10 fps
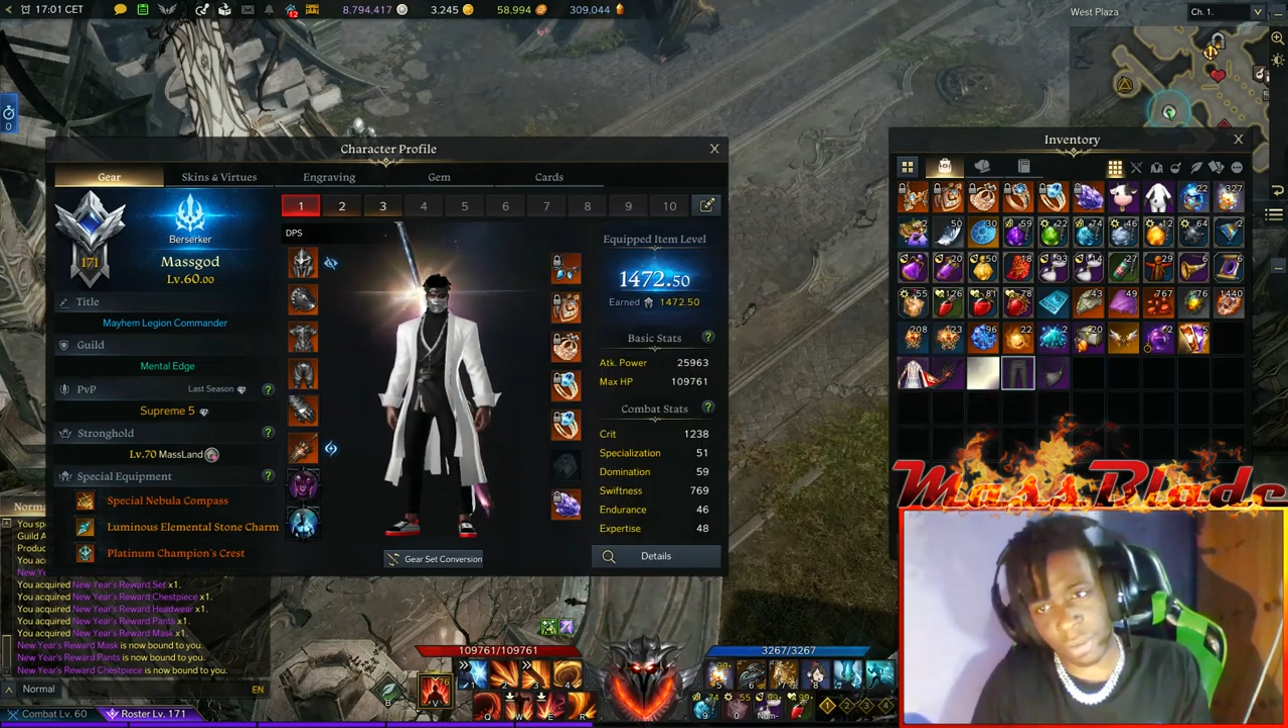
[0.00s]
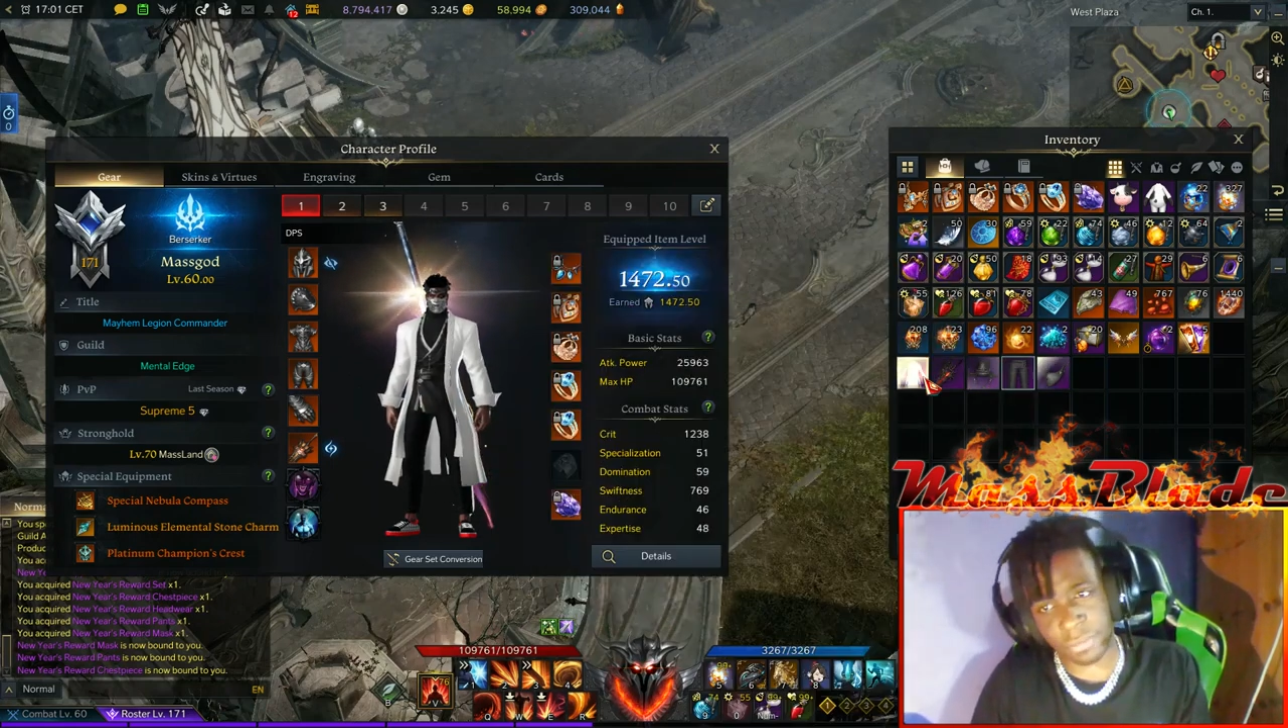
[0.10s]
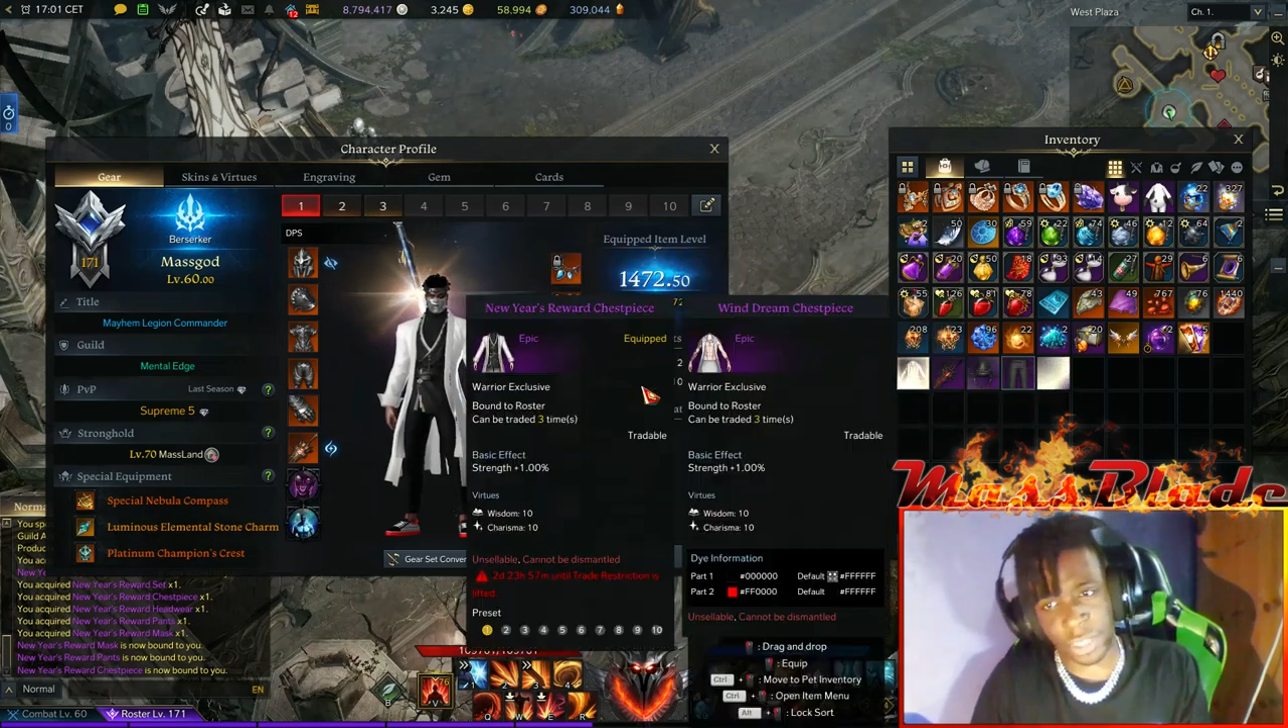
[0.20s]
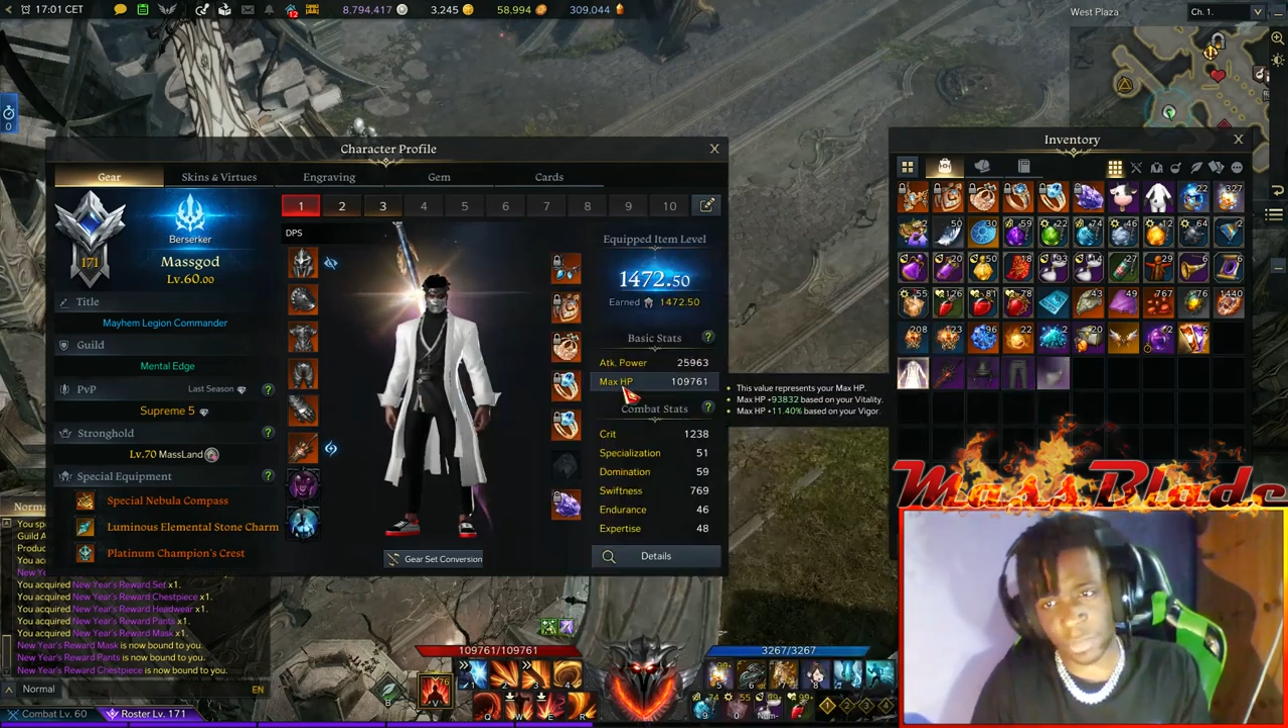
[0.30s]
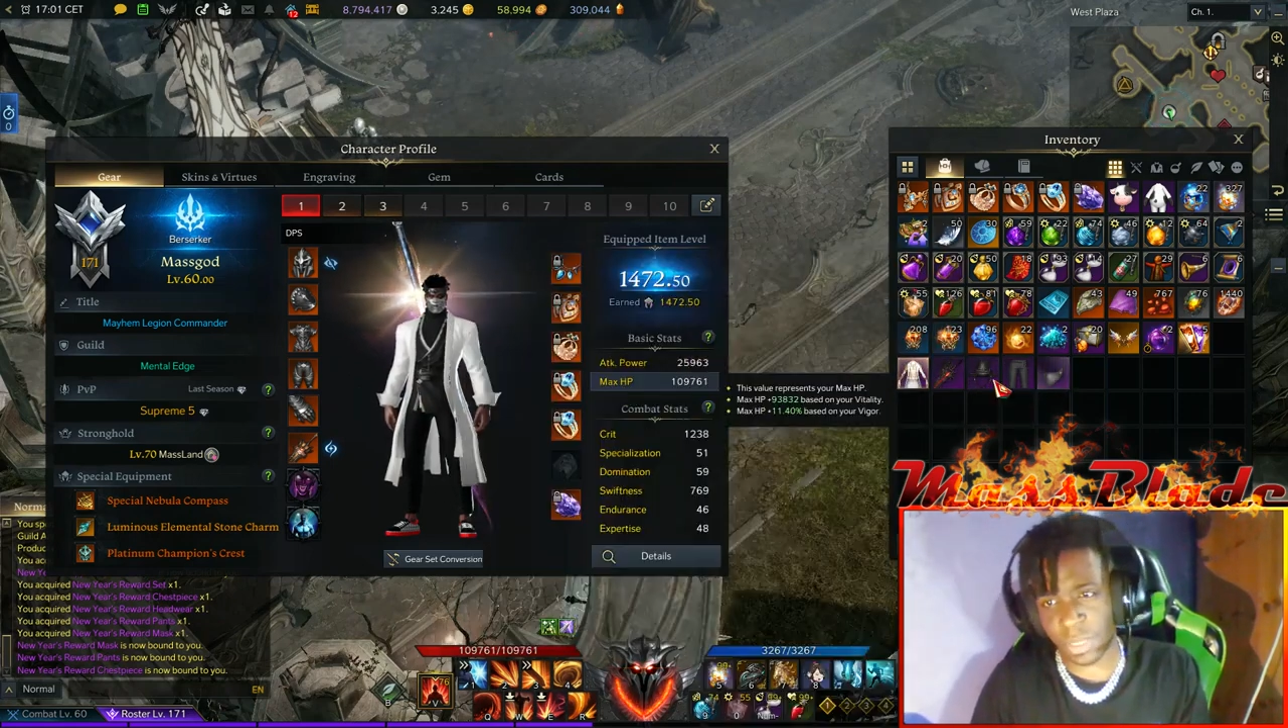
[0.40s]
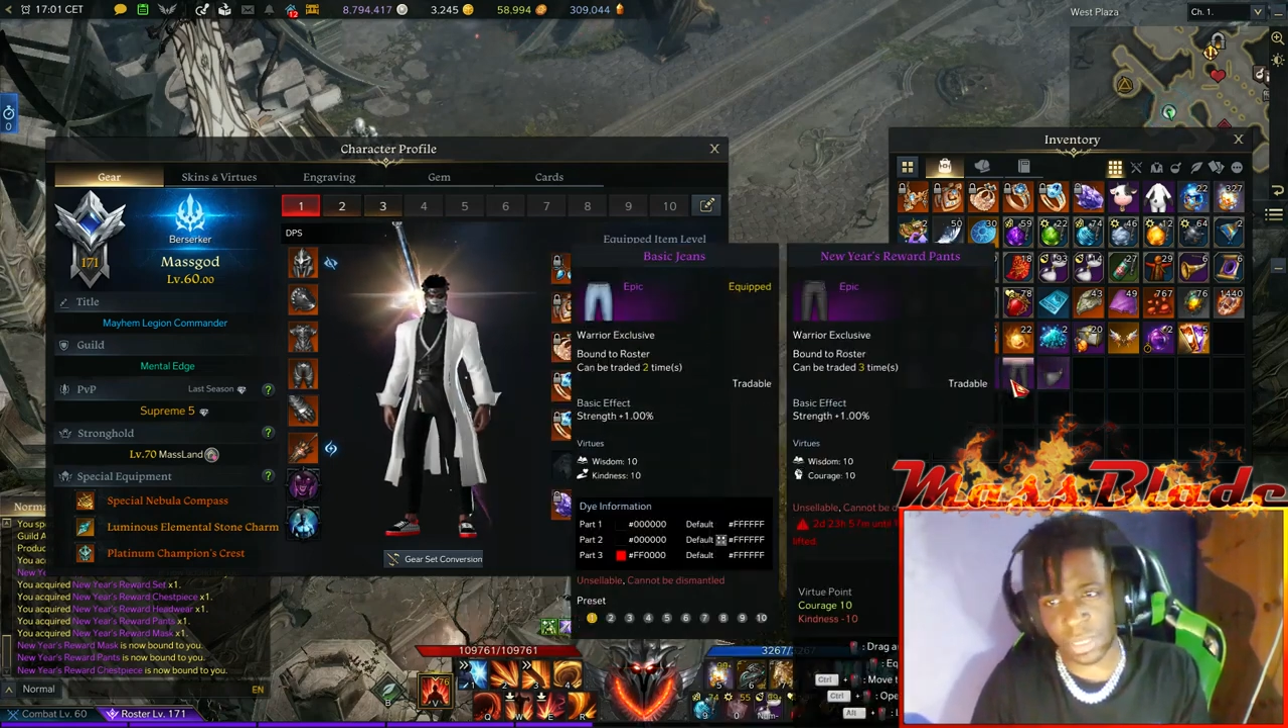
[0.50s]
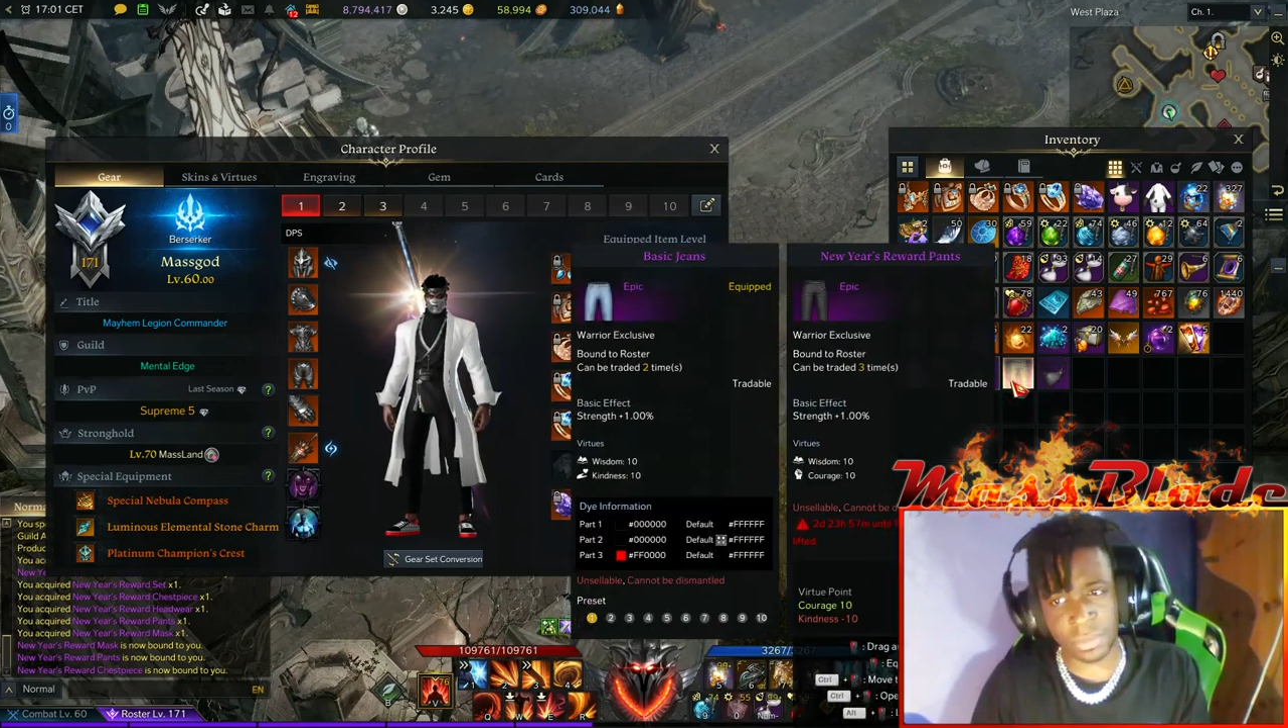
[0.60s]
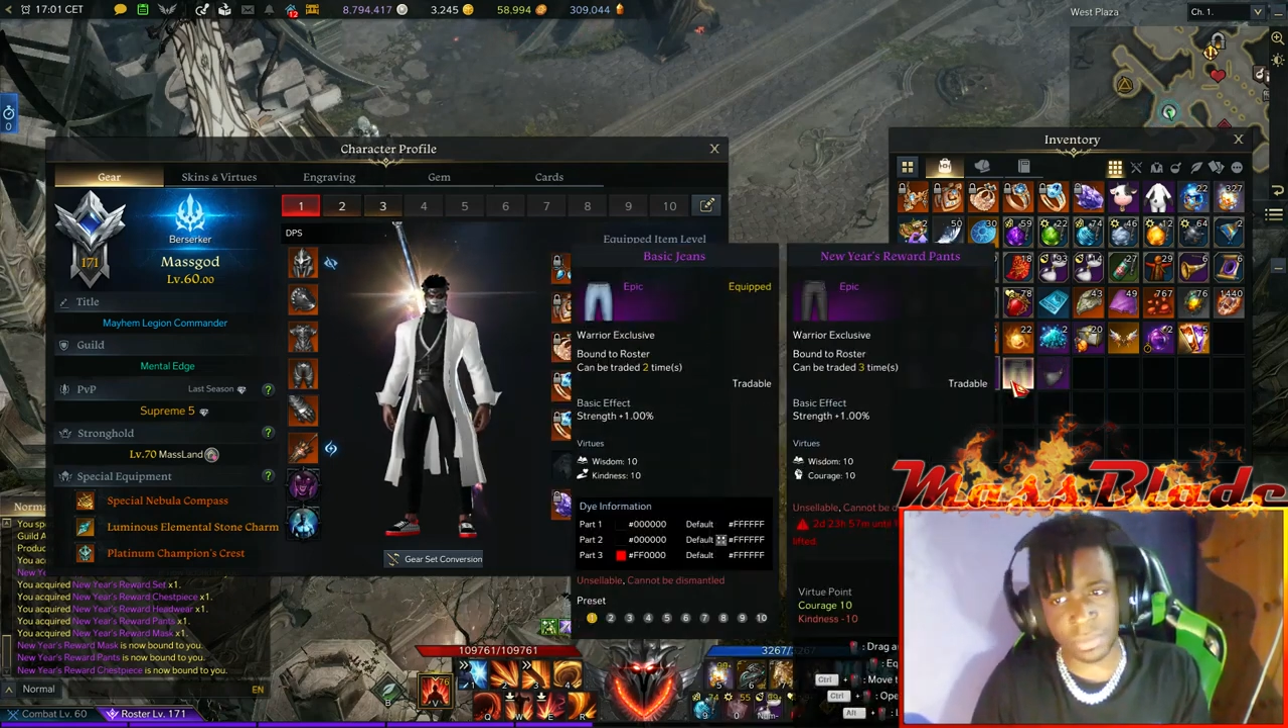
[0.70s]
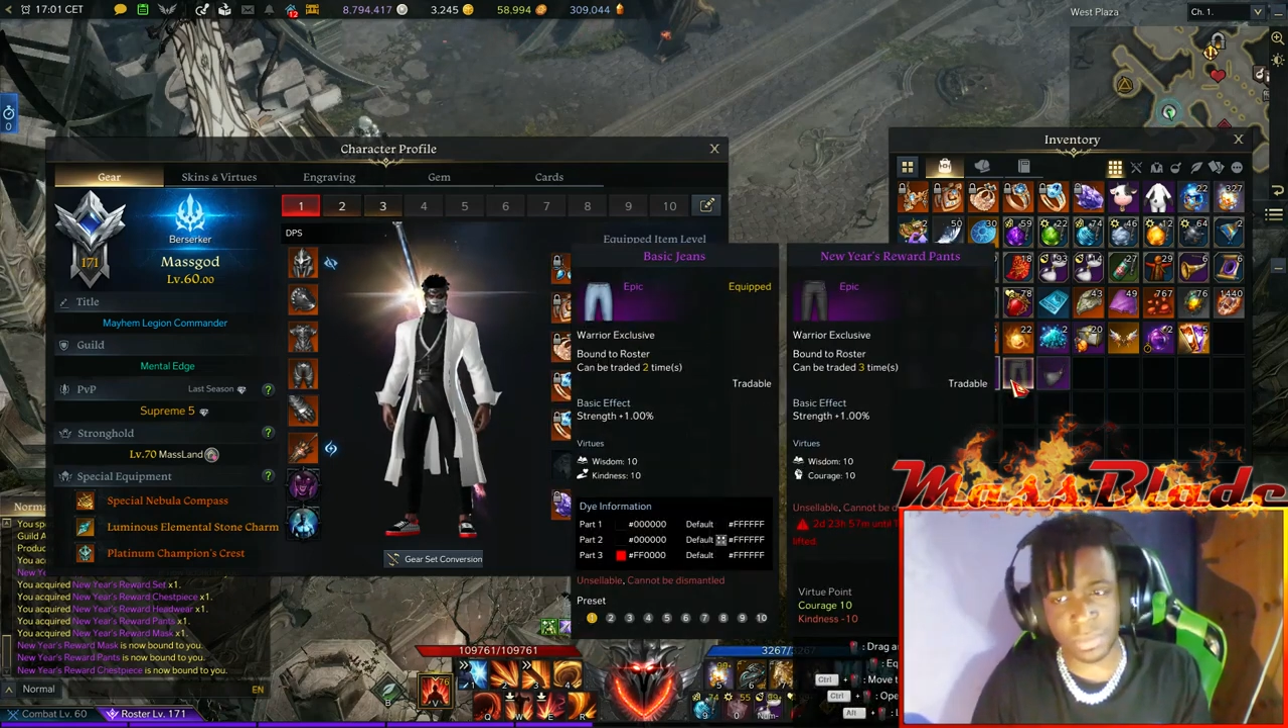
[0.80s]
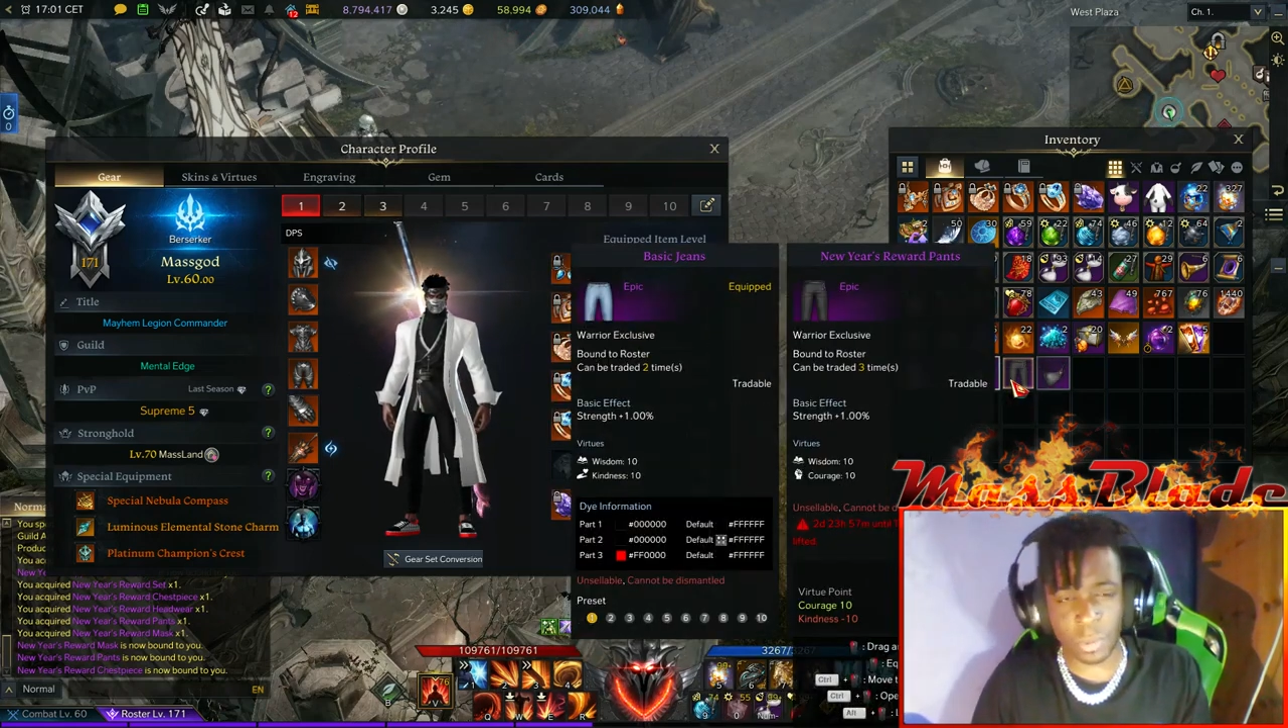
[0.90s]
I've just
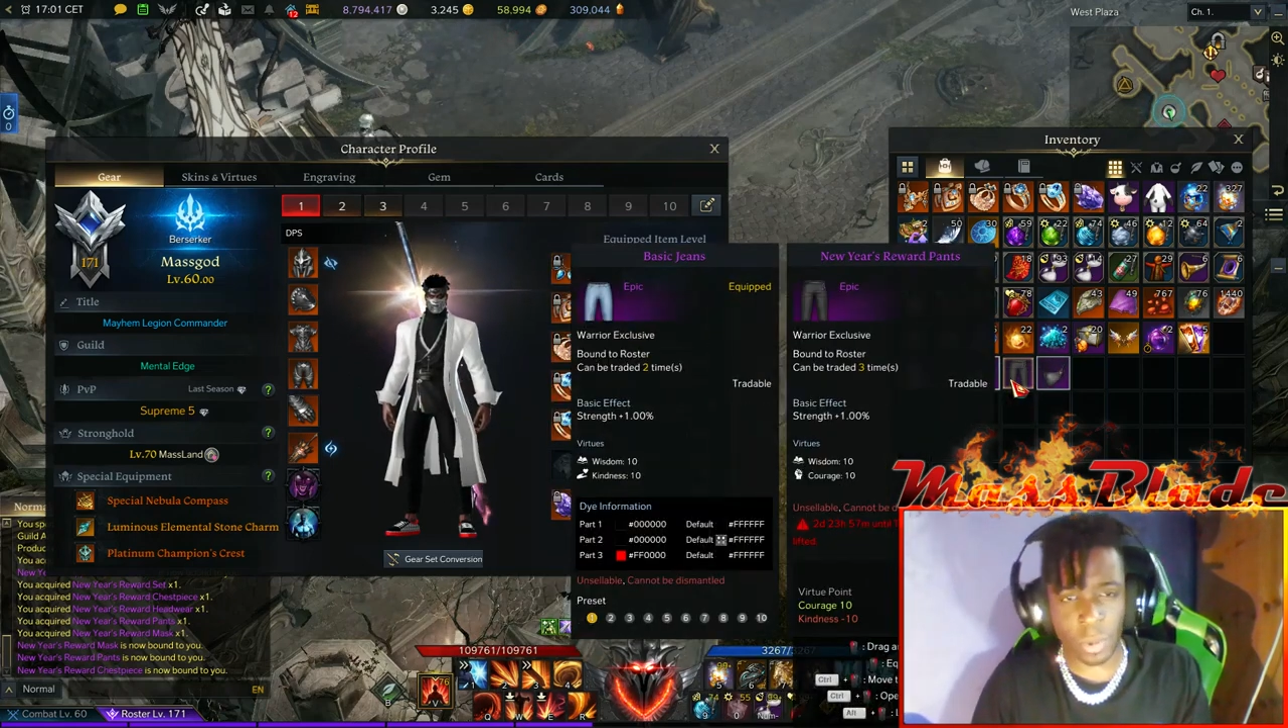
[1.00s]
been